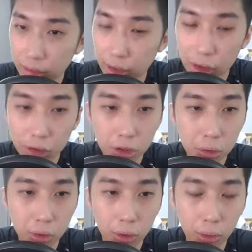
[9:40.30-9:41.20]
according to
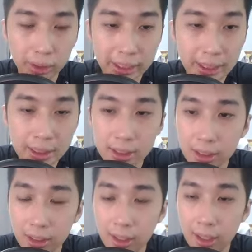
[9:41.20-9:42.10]
your own needs.
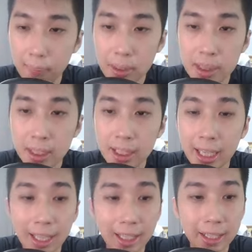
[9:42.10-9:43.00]
Personally,
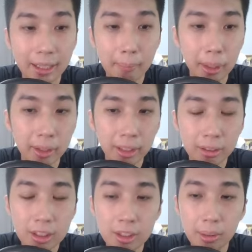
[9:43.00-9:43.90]
I like dumbbell
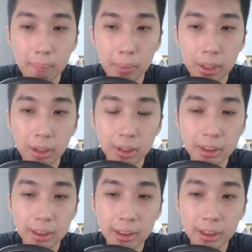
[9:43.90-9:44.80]
layouts
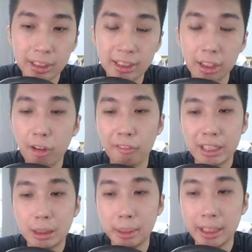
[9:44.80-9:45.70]
because there's a lot of
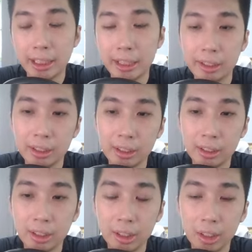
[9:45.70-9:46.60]
flexibility.
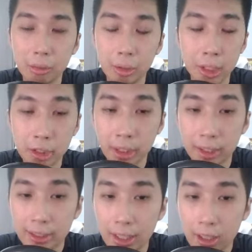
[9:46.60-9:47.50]
Whether you're
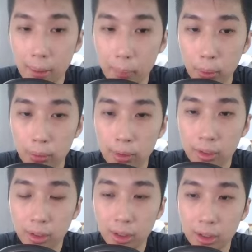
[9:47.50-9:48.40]
a young couple
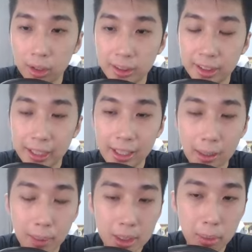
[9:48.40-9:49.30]
staying in
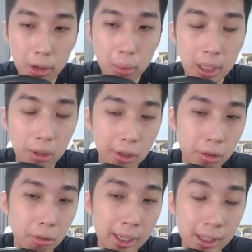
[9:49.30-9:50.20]
the master bedroom and looking
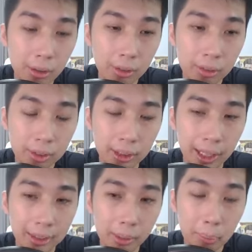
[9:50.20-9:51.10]
to rent out the
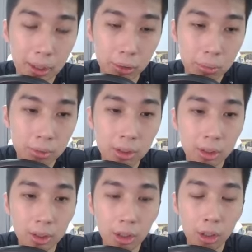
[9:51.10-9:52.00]
other bedroom,
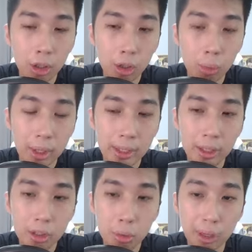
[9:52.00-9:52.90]
or whether
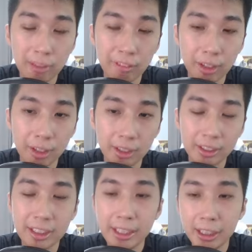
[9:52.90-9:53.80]
you have a
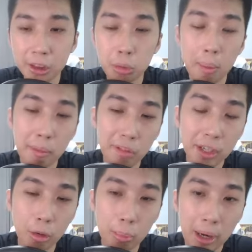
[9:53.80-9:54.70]
teenager who might prefer
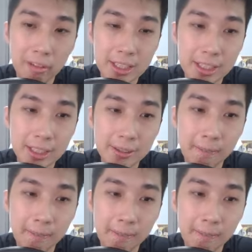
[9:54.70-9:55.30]
their own privacy,